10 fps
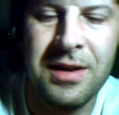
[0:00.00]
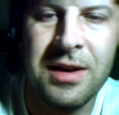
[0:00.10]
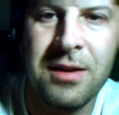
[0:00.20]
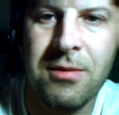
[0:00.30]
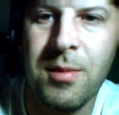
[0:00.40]

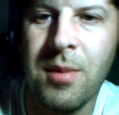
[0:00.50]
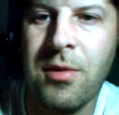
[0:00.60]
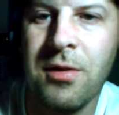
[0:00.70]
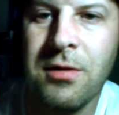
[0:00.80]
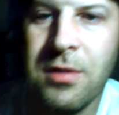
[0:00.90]
and
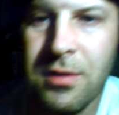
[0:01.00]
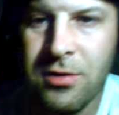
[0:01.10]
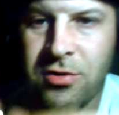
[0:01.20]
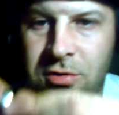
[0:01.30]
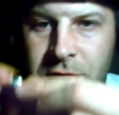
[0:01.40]
remember
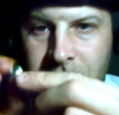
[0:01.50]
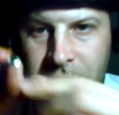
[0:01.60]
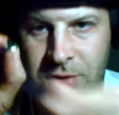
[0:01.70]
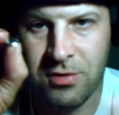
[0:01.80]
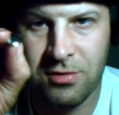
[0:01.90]
to
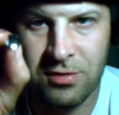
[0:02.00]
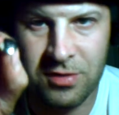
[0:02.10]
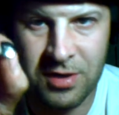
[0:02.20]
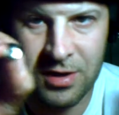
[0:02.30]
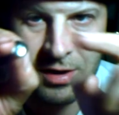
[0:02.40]
use